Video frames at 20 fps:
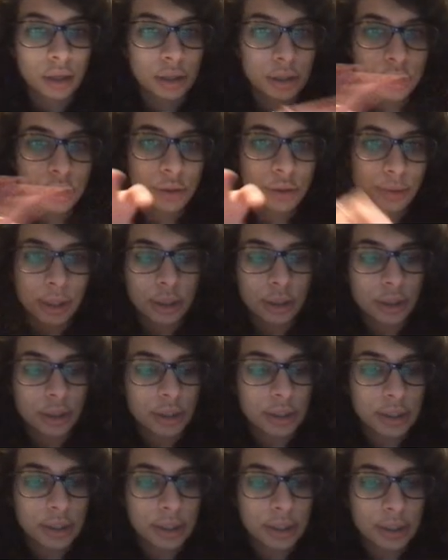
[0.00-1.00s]

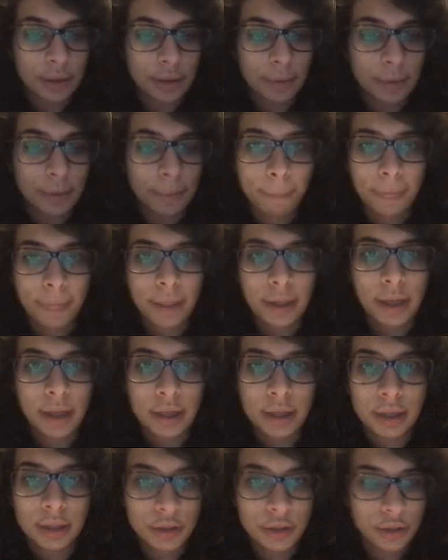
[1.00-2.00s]
situations here.
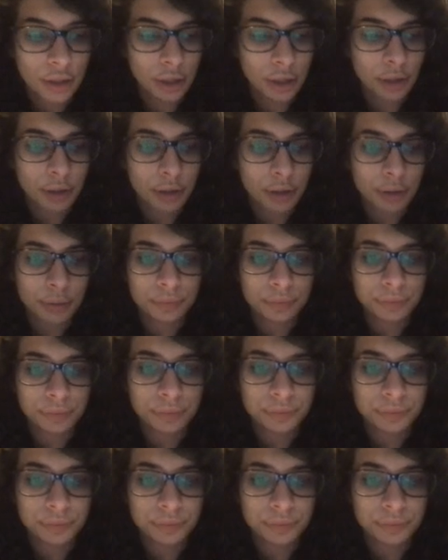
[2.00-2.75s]
And so